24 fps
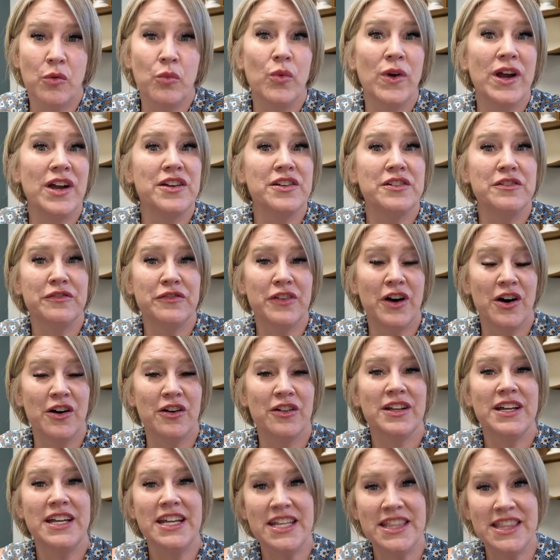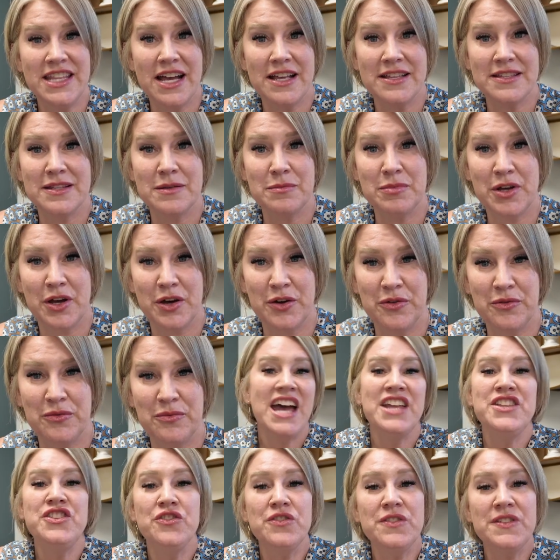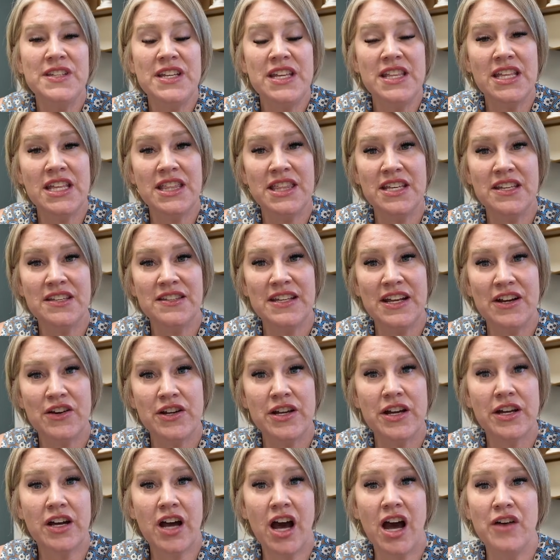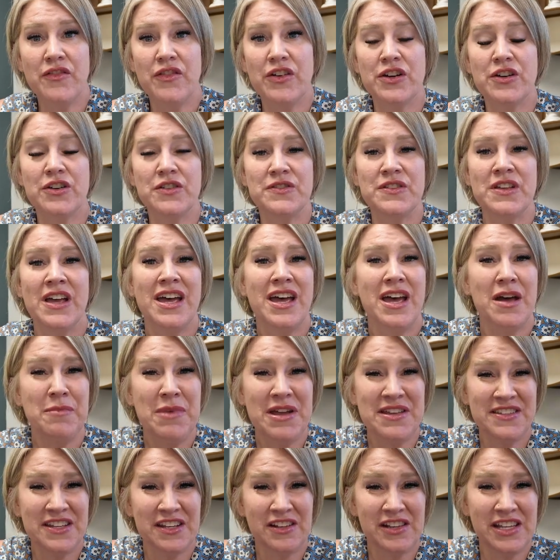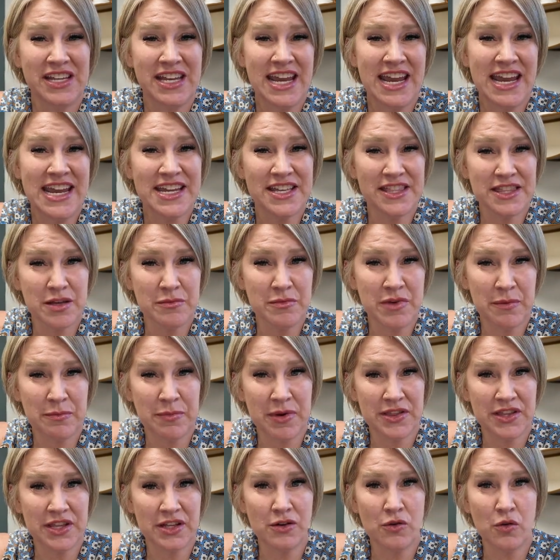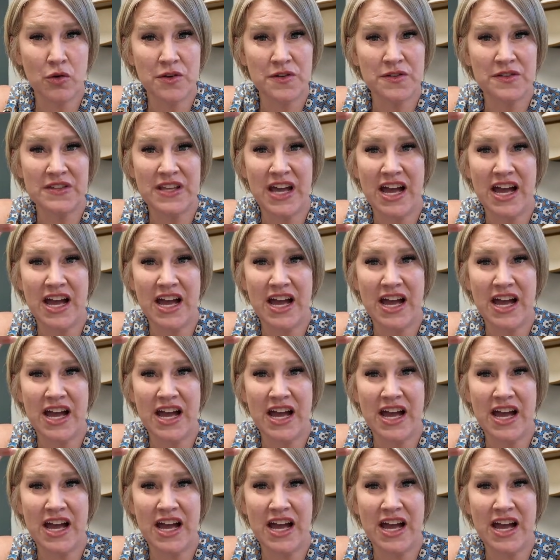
on where you fall in that zip code. And you'll see that this area covers basically Anthem up on the north